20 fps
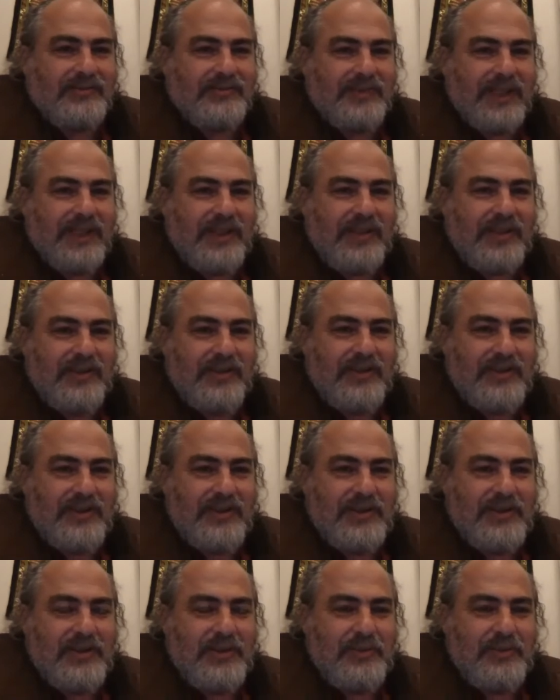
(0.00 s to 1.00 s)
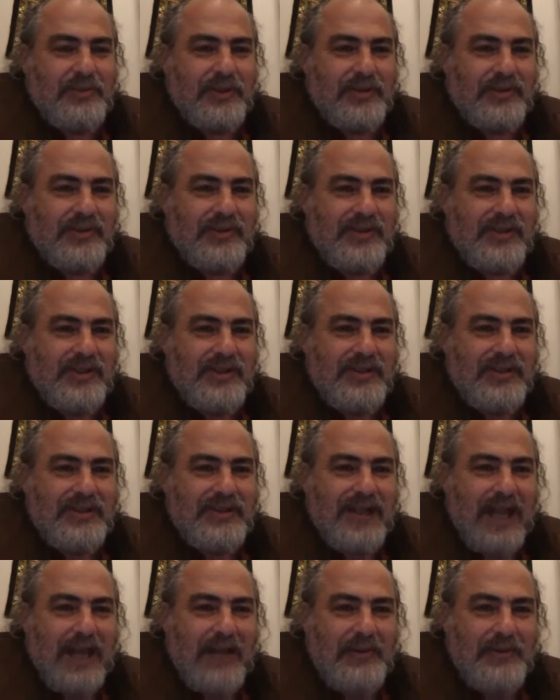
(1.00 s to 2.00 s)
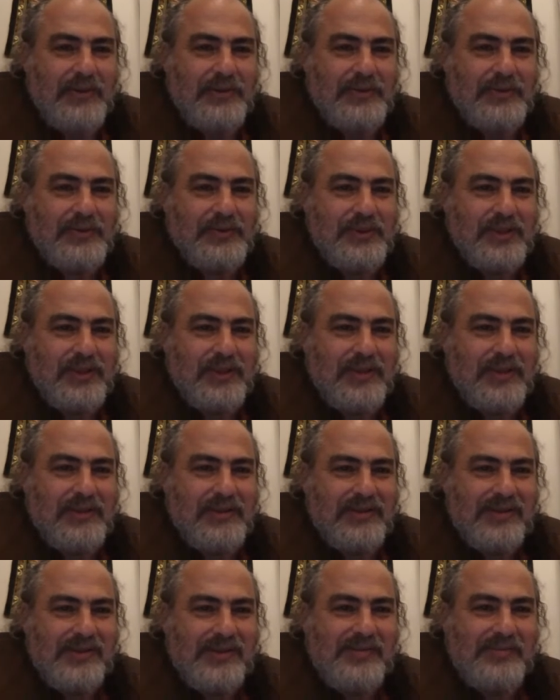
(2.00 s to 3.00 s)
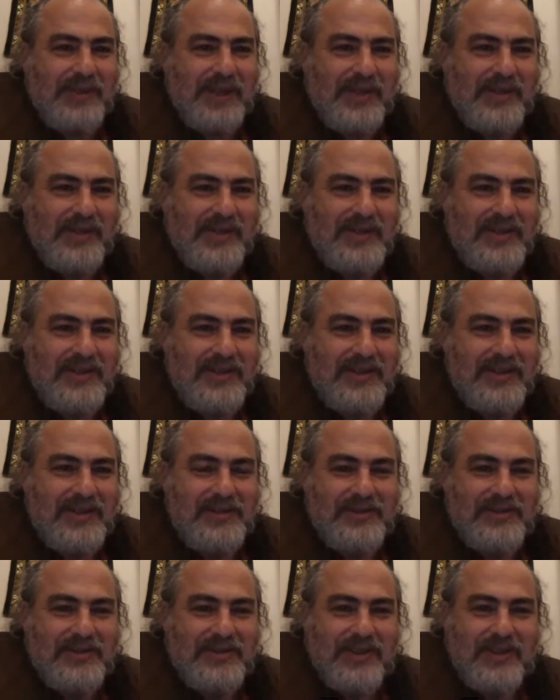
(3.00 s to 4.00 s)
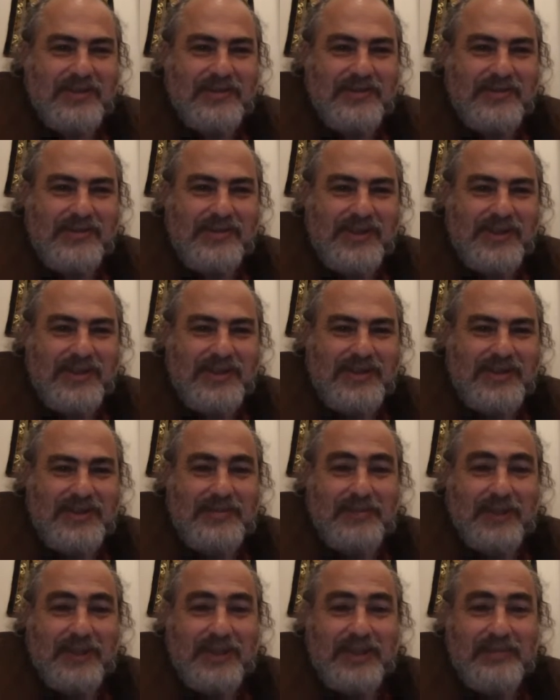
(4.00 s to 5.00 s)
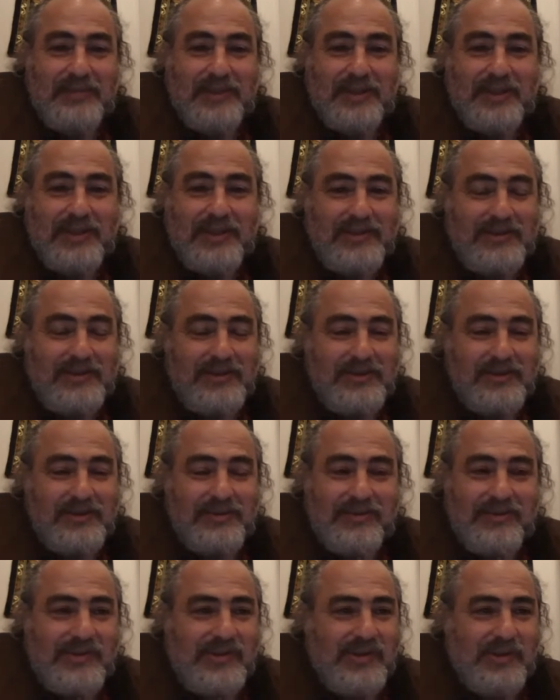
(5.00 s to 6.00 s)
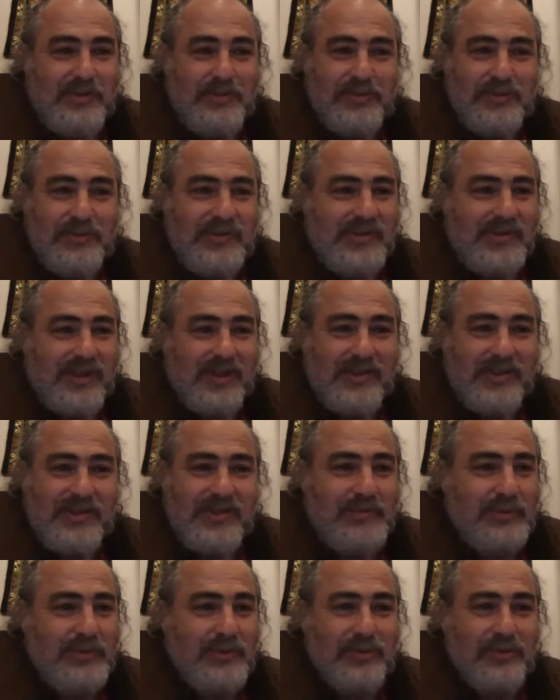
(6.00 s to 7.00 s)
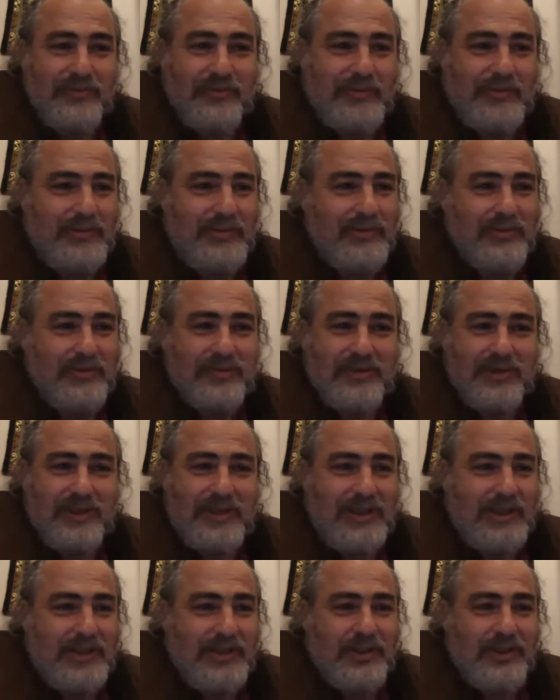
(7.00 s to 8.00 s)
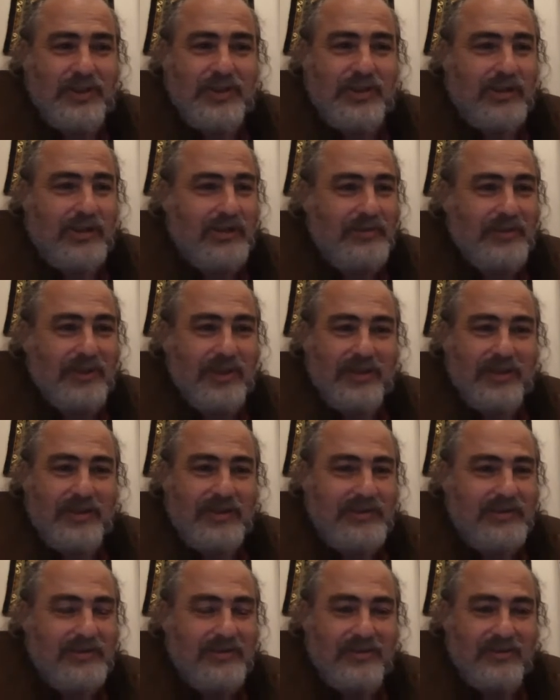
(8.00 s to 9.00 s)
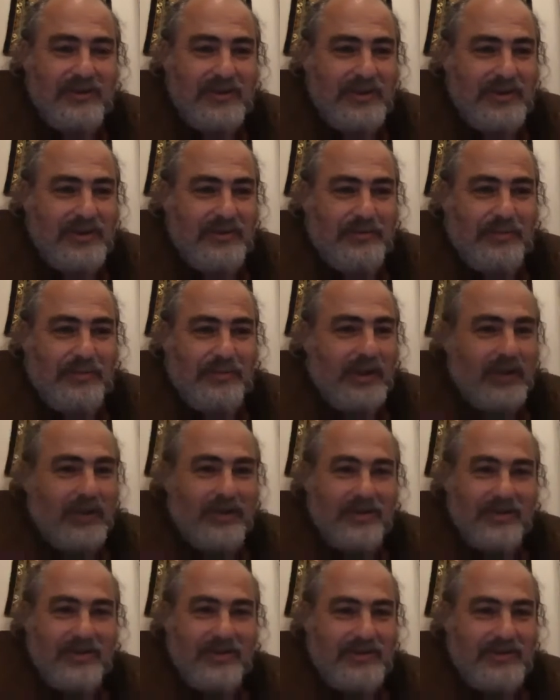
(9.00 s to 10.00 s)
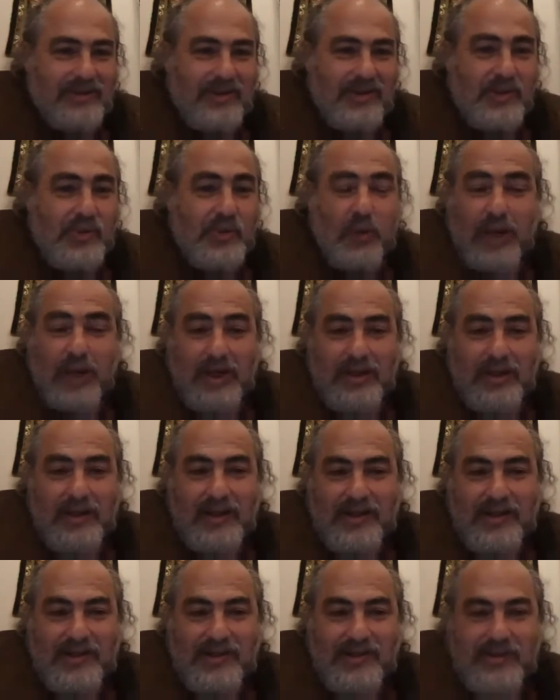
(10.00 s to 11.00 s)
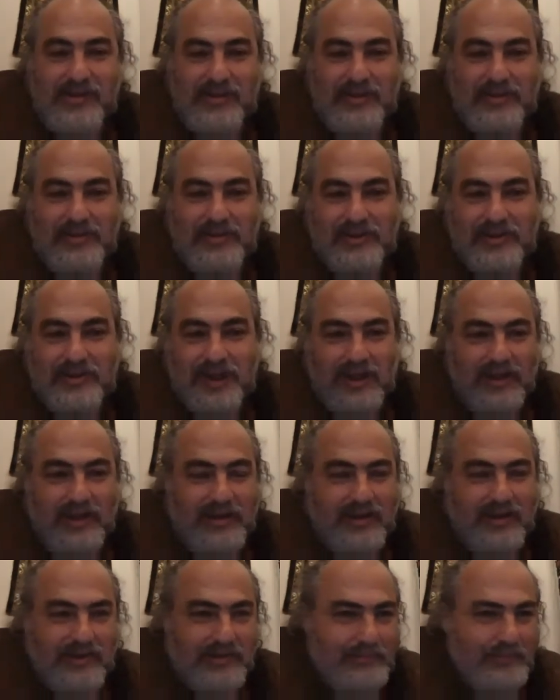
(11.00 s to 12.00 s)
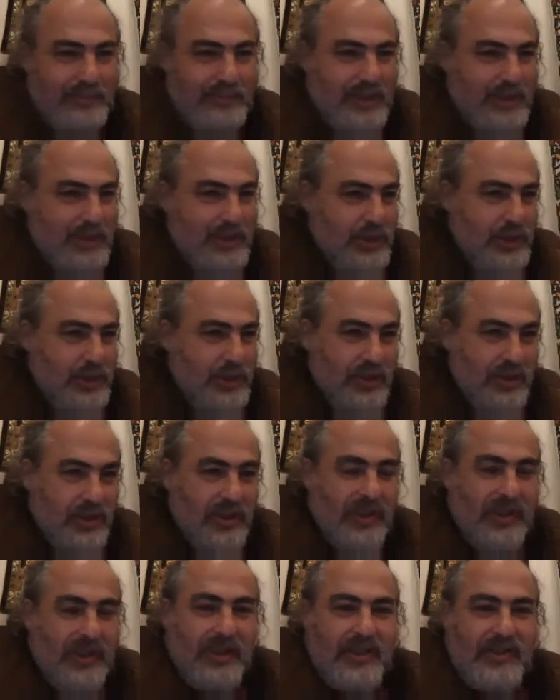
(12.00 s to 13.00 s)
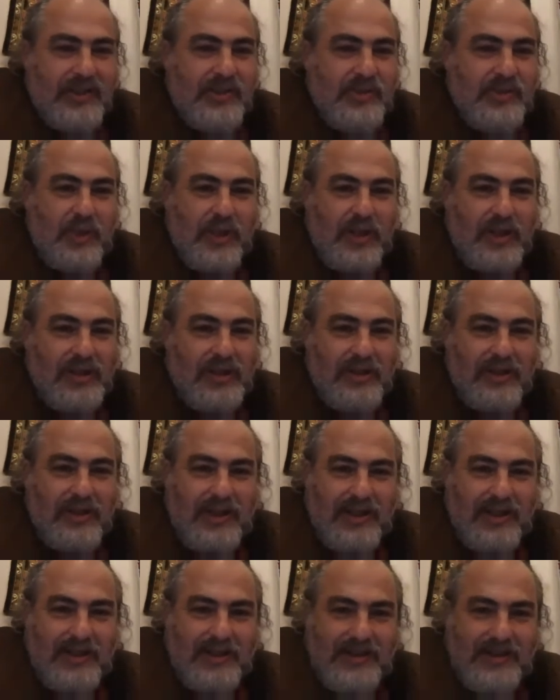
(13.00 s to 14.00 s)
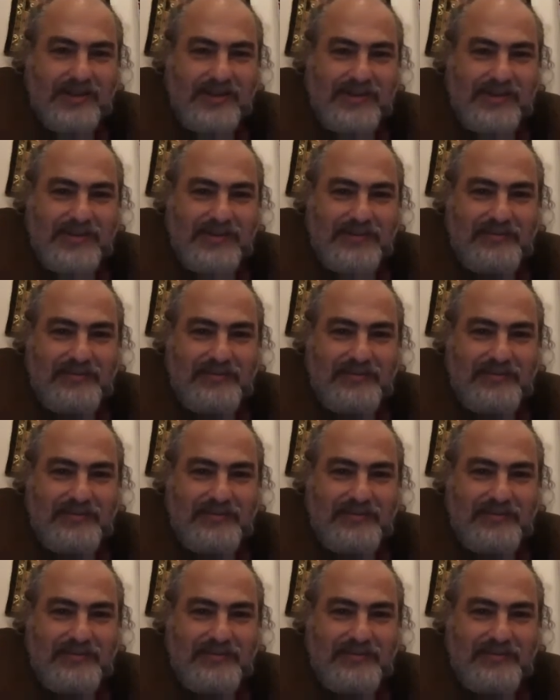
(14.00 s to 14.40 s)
Anything that your parents didn't allow you to be is basically in your shadows. And it might be your super sexy, beautiful, charming part, as well as your dark bitch, as well as